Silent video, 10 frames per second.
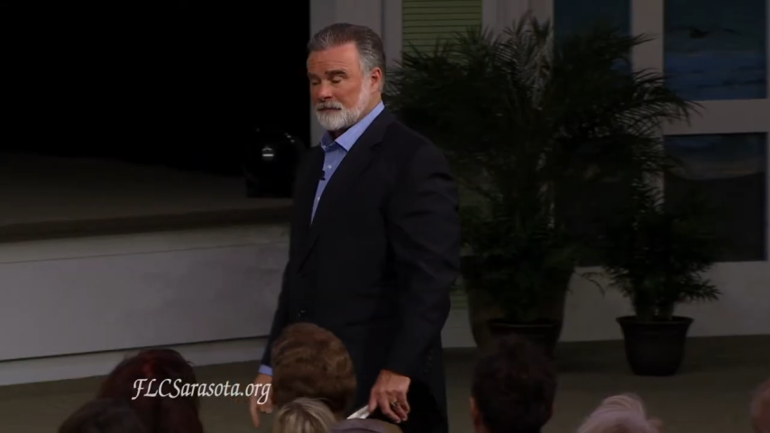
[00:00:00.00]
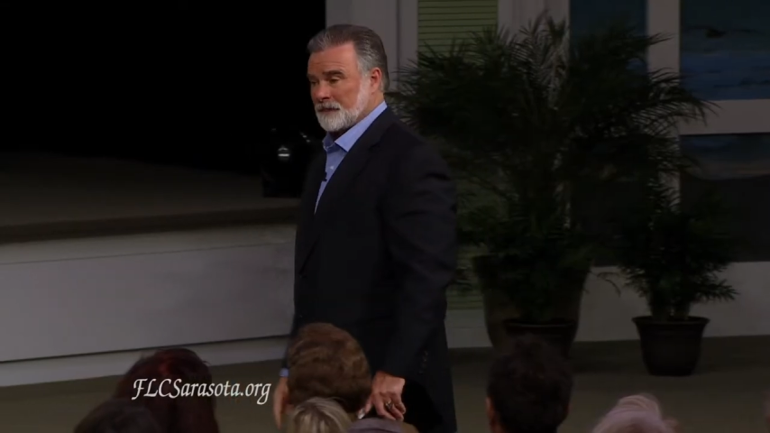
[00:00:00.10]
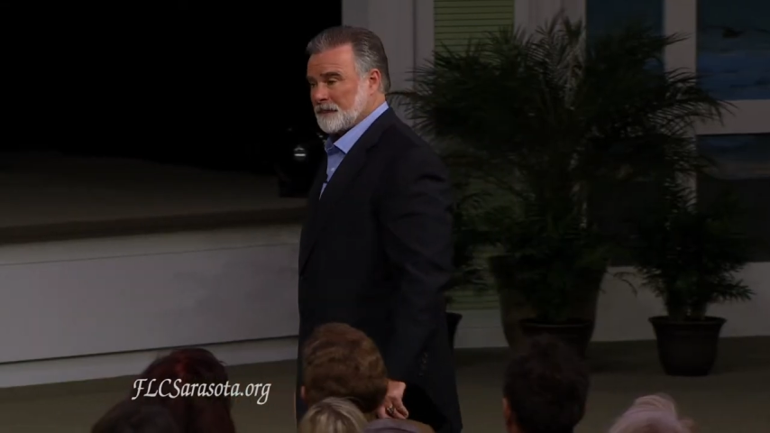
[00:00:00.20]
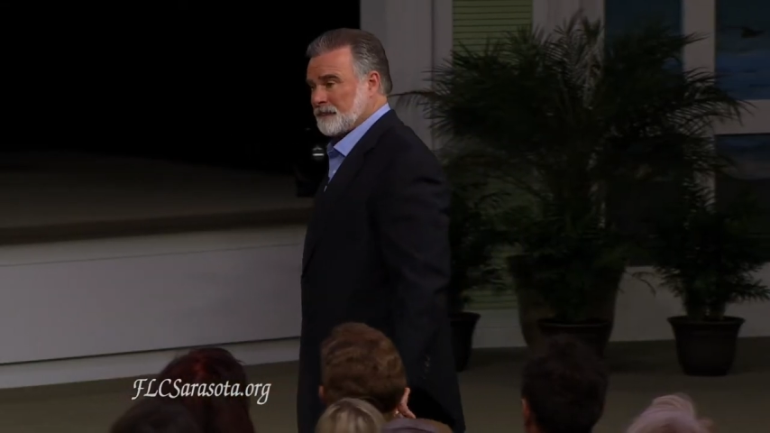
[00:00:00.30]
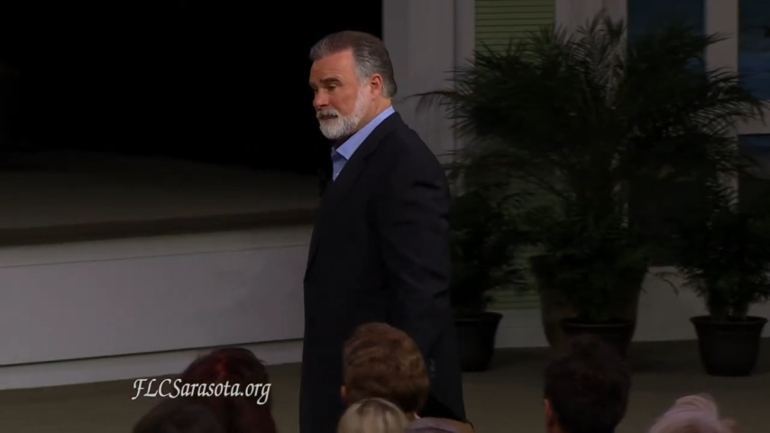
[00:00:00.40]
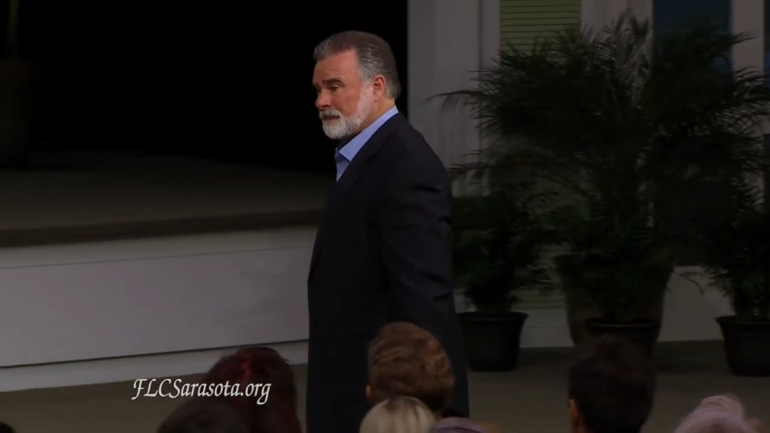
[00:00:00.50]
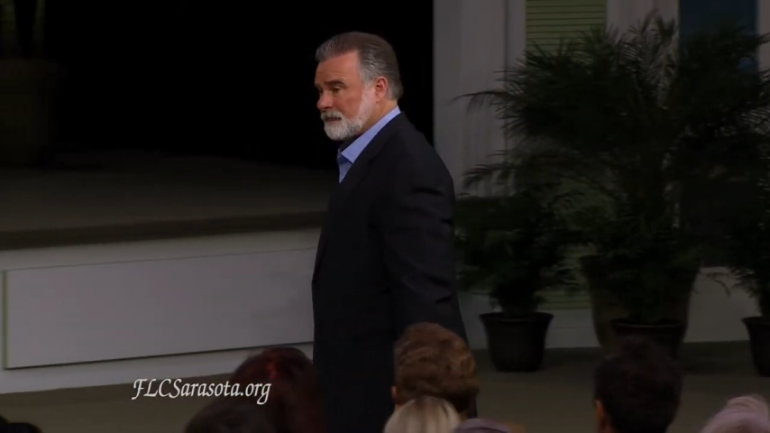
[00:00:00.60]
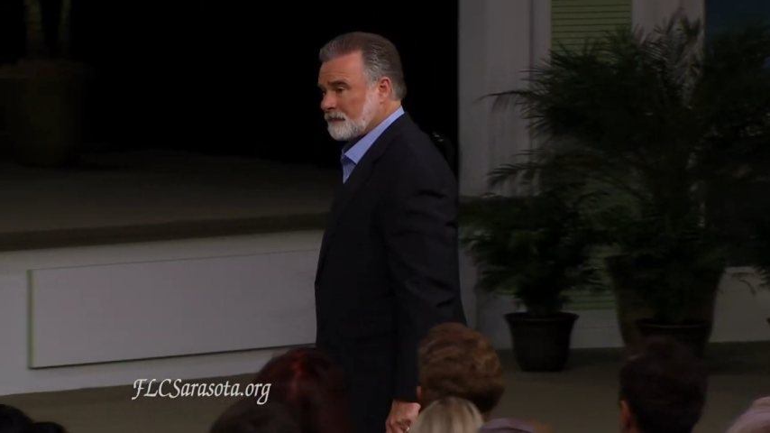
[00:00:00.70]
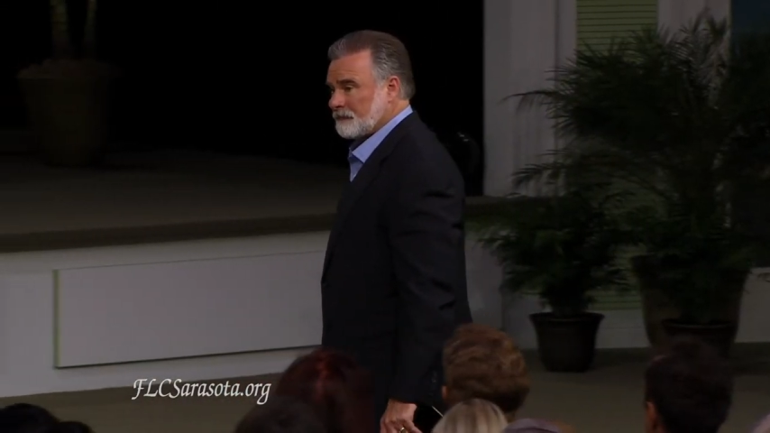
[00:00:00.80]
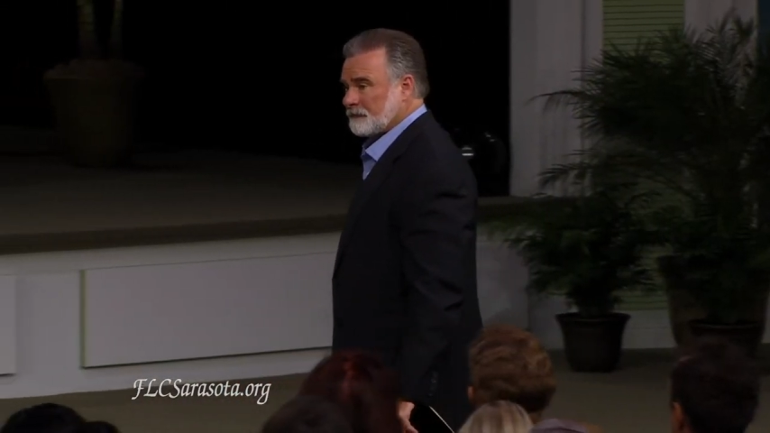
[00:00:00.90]

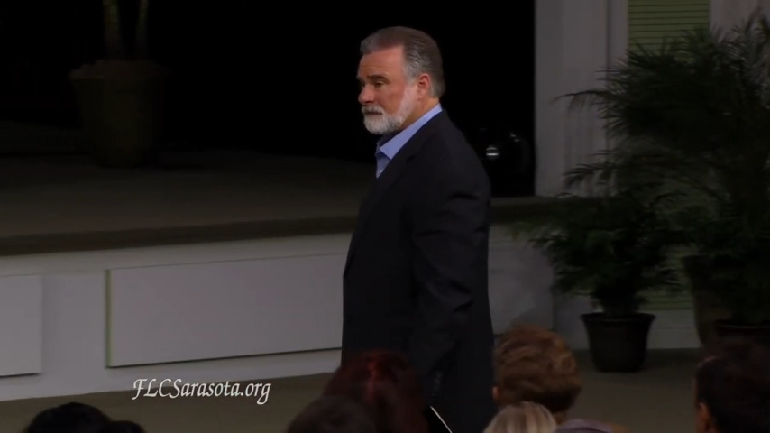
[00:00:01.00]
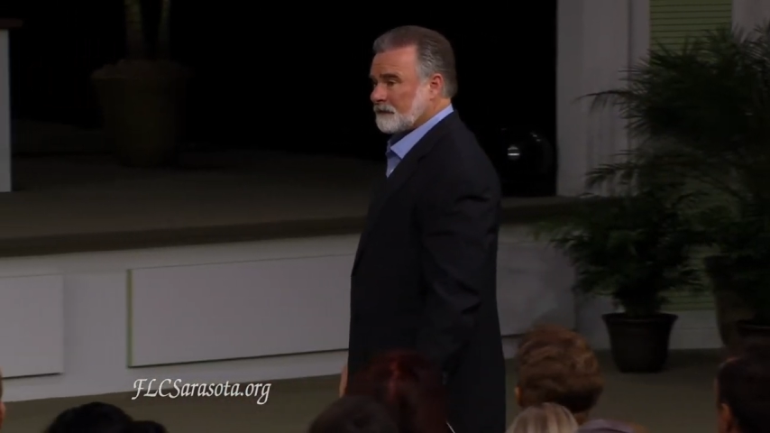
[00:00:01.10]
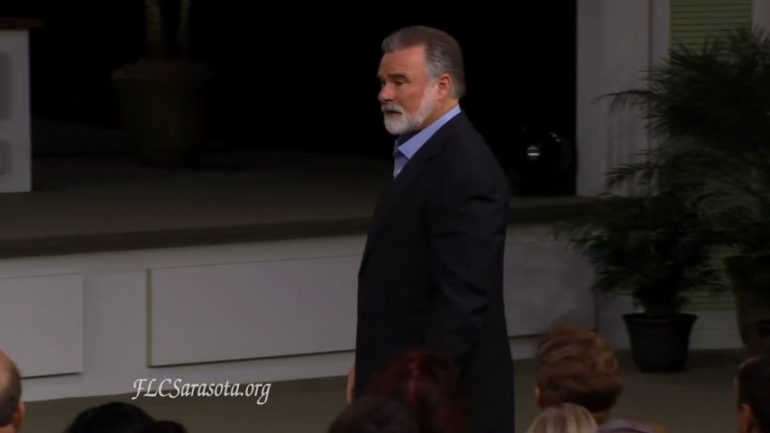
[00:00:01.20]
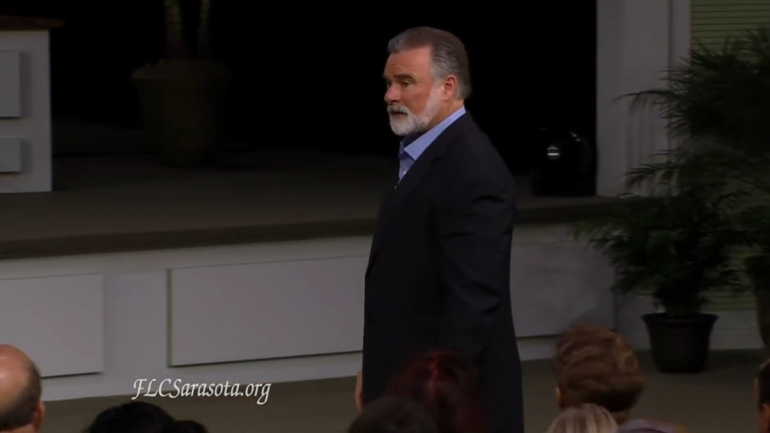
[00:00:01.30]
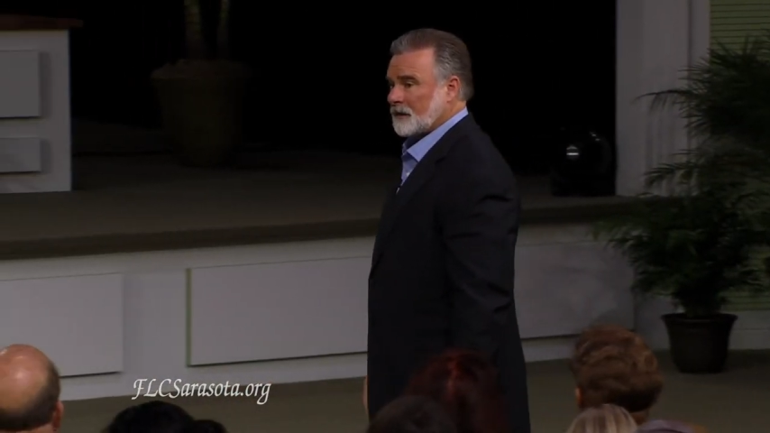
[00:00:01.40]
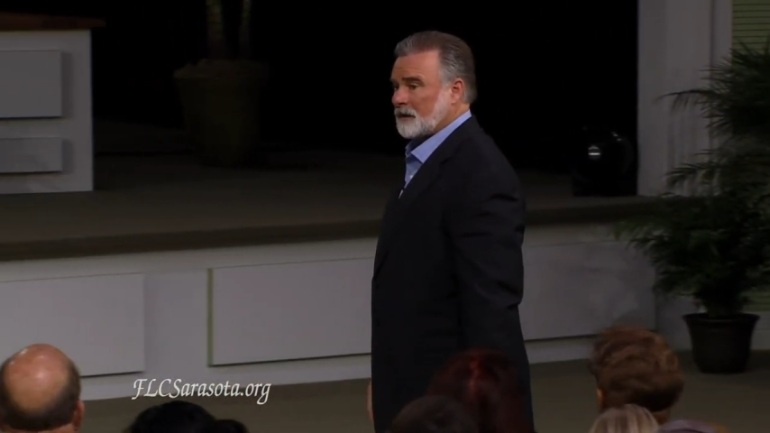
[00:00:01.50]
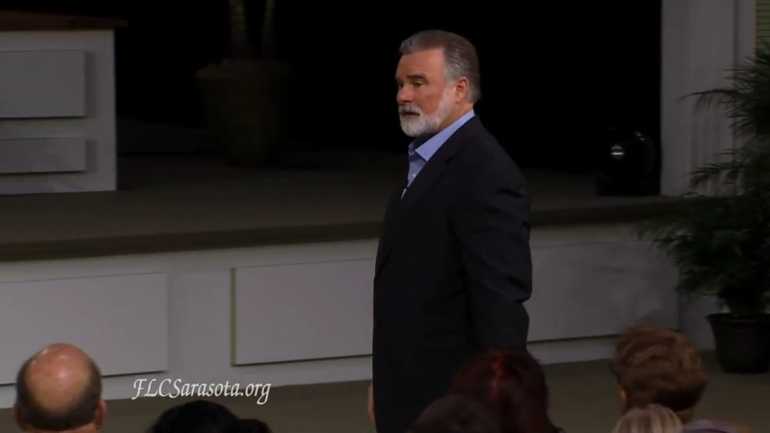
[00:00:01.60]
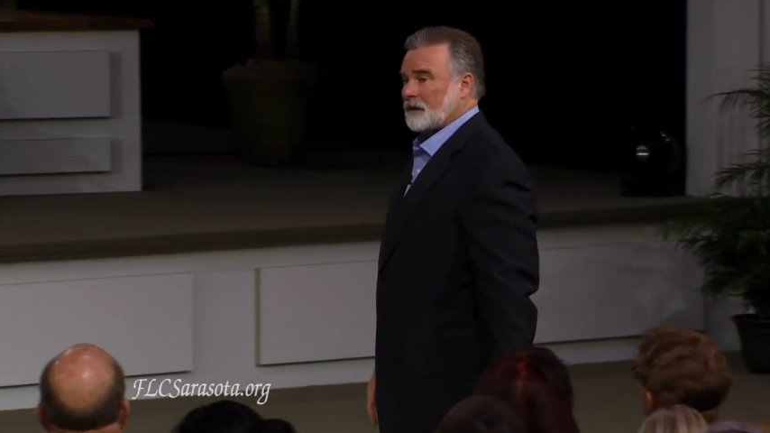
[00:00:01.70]
(silence)